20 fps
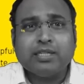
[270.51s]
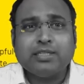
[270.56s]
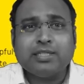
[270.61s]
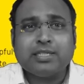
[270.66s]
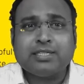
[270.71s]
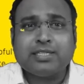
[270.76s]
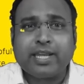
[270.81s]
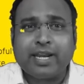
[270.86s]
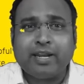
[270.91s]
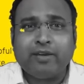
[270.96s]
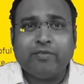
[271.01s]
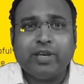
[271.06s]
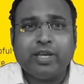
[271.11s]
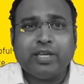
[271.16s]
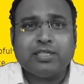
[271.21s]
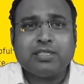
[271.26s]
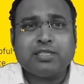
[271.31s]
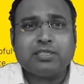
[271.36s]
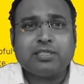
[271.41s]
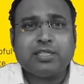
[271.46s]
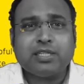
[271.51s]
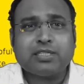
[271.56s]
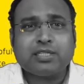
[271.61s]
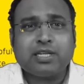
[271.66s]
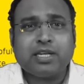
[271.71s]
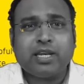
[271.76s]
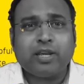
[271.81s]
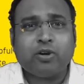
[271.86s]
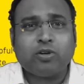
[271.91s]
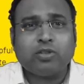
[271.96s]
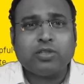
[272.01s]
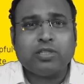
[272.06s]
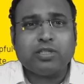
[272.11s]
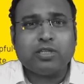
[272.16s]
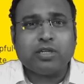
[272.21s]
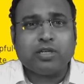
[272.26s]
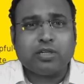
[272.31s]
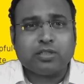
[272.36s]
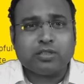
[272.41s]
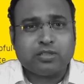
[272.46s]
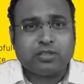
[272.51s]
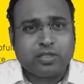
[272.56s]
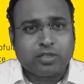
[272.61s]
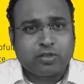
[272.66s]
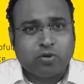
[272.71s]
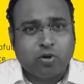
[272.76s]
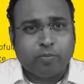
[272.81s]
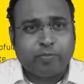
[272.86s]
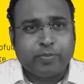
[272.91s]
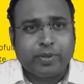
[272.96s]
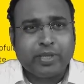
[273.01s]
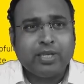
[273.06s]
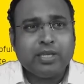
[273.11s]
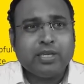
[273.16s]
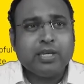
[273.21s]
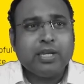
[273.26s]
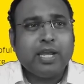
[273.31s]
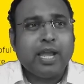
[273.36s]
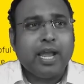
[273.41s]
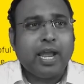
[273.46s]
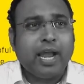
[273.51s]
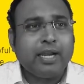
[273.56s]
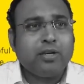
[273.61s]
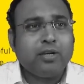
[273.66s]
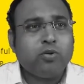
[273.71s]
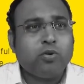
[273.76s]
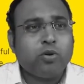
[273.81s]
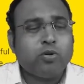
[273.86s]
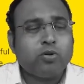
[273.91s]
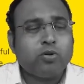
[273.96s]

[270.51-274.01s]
The second way is just click on the copy and go to